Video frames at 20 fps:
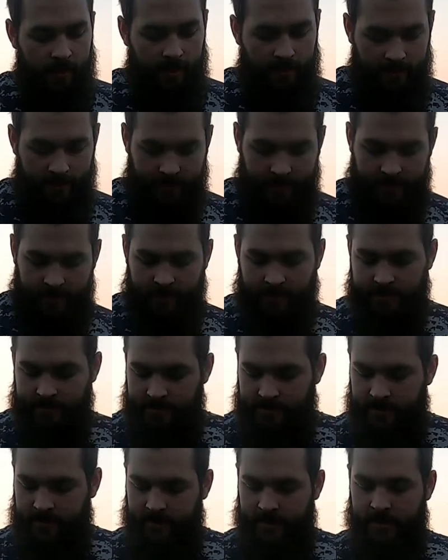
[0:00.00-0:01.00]
And
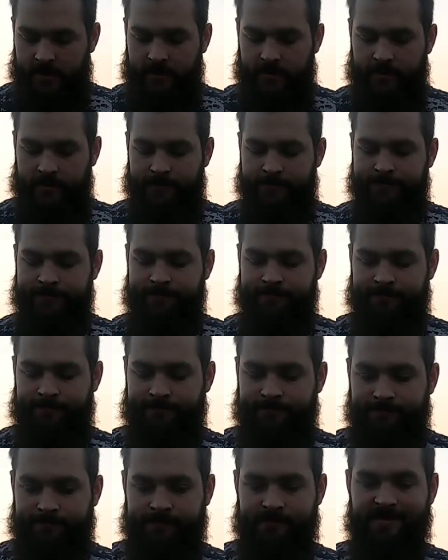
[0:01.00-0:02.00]

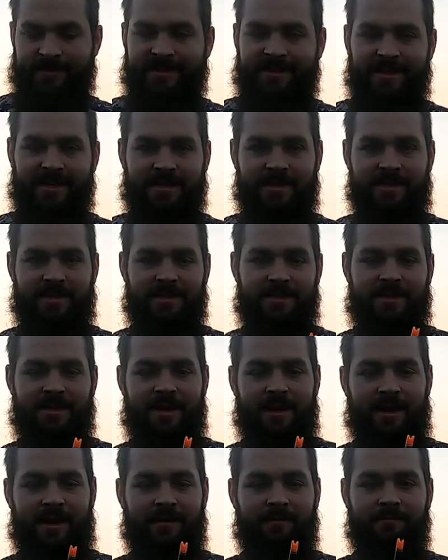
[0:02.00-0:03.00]
this has
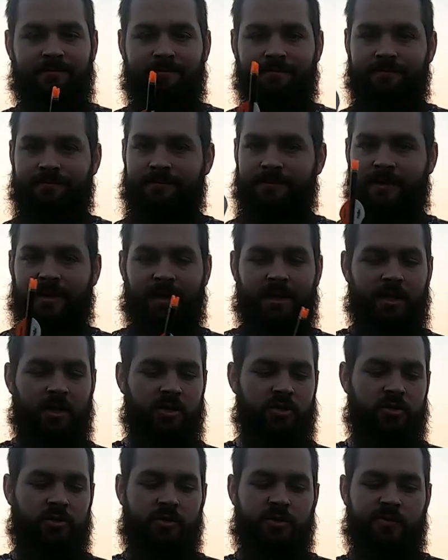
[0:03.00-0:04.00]
had
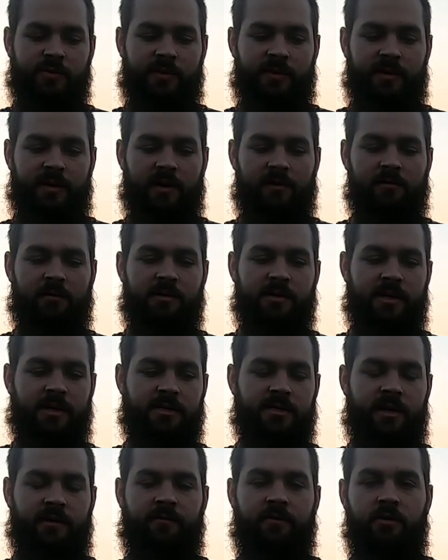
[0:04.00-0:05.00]
issues with it ever
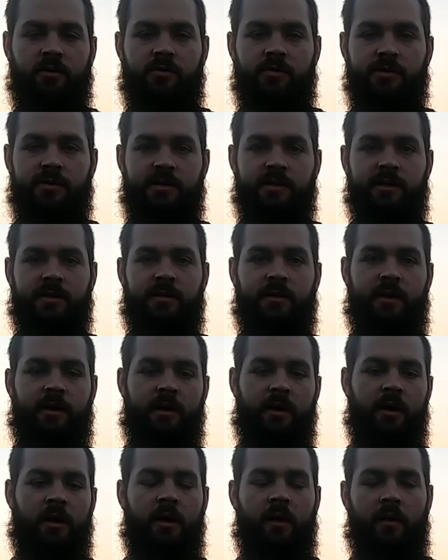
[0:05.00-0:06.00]
since I've used it.
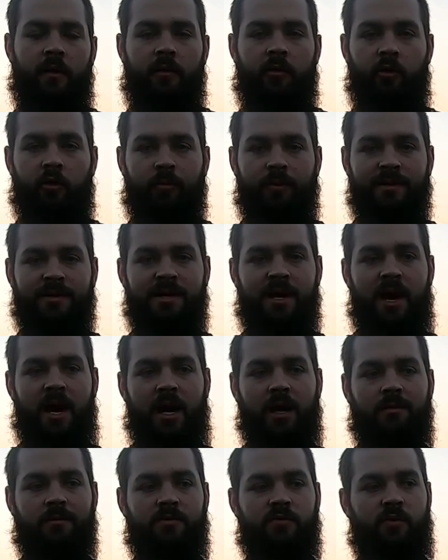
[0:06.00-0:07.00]
There would be
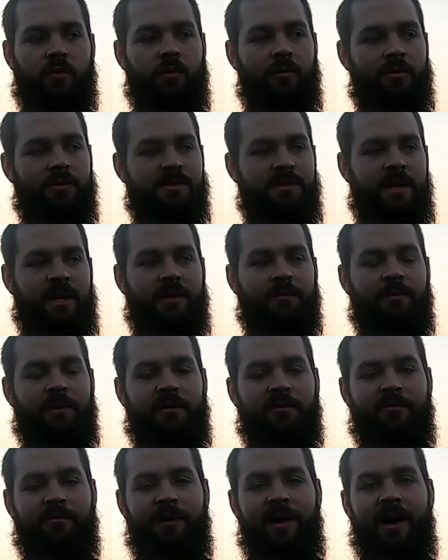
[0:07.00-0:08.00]
times where it would take me
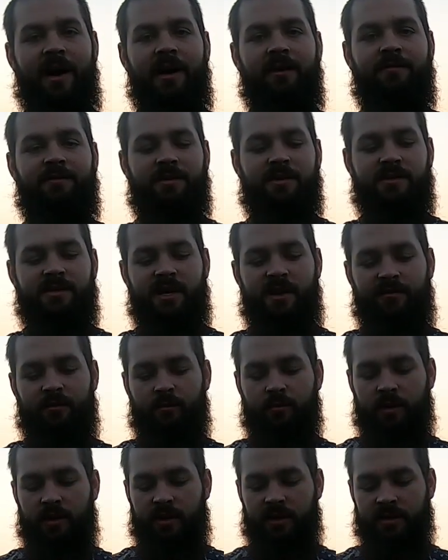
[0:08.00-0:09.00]
5 to
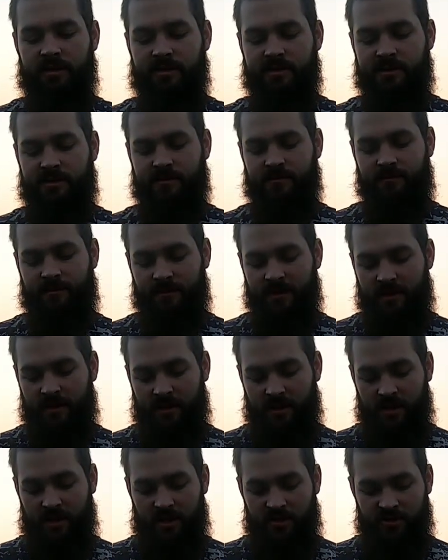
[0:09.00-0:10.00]
7
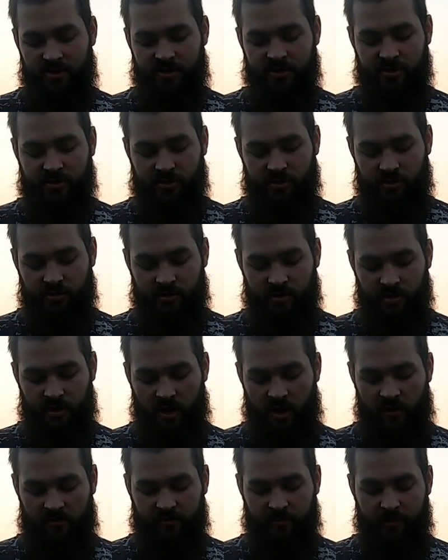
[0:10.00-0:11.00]
minutes just to turn it
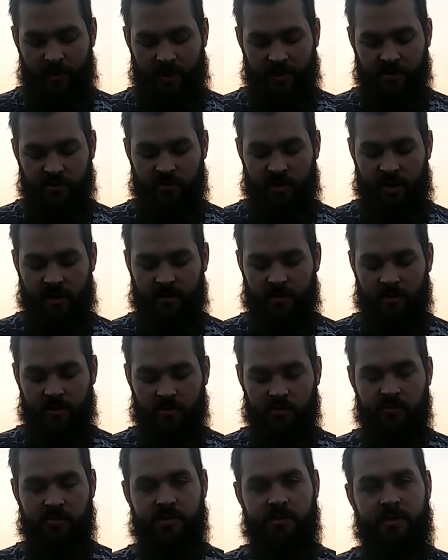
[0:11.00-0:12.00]
off by trying to
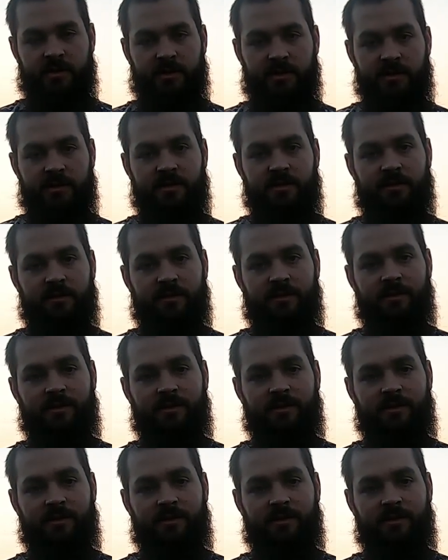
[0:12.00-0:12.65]
use this.